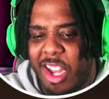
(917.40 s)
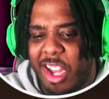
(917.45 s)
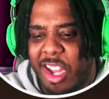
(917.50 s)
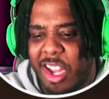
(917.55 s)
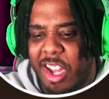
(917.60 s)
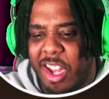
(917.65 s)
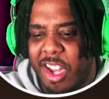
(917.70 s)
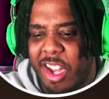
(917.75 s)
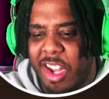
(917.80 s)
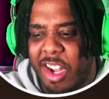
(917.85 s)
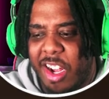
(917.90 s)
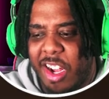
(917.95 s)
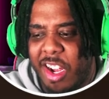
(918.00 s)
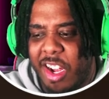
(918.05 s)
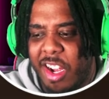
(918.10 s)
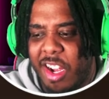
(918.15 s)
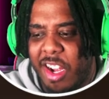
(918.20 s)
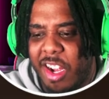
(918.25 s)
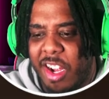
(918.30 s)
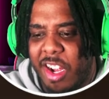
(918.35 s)

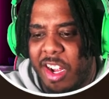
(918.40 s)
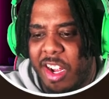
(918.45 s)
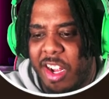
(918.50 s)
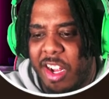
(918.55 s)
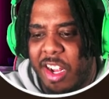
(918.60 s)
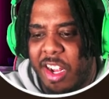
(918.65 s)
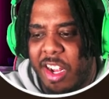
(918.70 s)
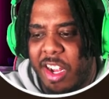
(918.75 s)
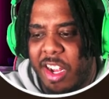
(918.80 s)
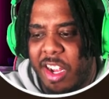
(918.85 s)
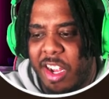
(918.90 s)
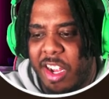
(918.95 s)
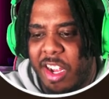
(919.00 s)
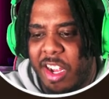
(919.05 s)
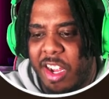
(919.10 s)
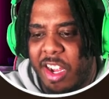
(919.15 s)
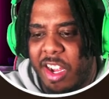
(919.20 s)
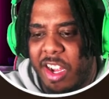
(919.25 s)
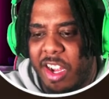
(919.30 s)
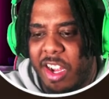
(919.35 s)

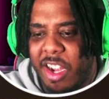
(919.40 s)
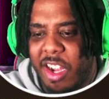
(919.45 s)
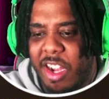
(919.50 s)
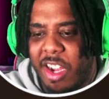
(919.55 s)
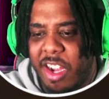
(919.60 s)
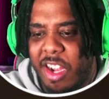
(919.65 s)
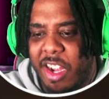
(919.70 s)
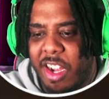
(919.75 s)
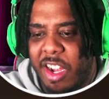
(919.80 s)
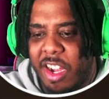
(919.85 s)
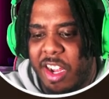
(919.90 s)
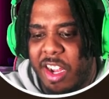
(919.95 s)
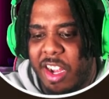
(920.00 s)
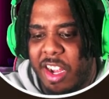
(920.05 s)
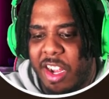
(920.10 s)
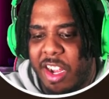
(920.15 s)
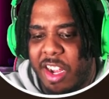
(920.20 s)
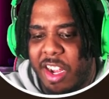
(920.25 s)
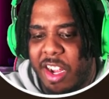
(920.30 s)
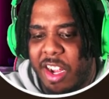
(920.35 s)

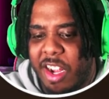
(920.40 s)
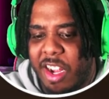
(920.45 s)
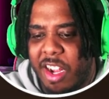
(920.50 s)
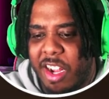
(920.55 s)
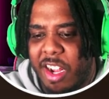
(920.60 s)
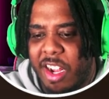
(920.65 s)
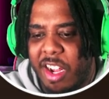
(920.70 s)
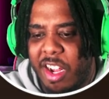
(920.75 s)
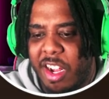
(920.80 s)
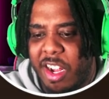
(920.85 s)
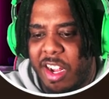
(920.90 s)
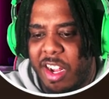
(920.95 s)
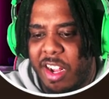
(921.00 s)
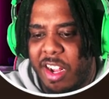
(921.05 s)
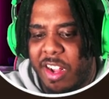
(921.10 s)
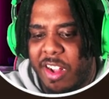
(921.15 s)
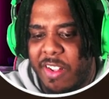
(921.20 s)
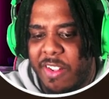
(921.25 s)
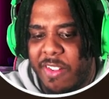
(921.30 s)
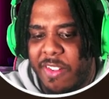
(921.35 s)

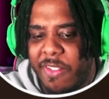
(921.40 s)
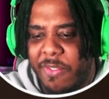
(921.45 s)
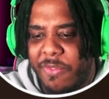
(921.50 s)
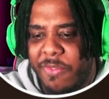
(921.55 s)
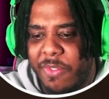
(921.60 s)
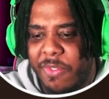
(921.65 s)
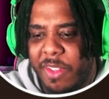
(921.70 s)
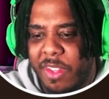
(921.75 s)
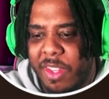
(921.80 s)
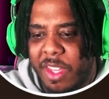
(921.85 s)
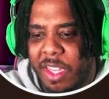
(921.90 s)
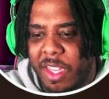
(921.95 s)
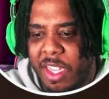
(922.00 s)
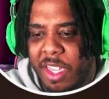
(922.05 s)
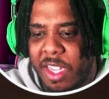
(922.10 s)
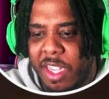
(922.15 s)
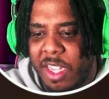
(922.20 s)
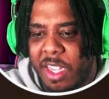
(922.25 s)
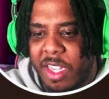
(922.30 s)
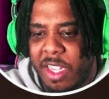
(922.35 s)

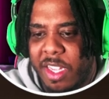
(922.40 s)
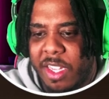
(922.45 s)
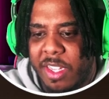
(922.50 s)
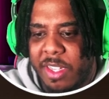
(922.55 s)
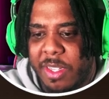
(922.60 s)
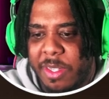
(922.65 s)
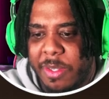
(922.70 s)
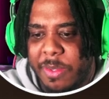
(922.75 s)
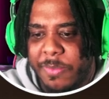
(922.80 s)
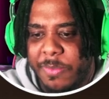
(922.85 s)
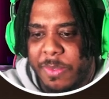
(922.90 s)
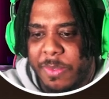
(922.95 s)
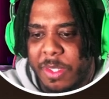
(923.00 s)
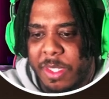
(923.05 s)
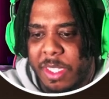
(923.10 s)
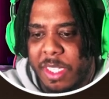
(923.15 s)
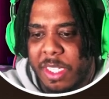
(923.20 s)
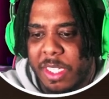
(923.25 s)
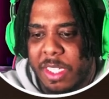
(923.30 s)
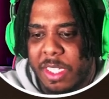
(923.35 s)

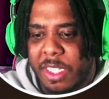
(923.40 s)
(no one is talking)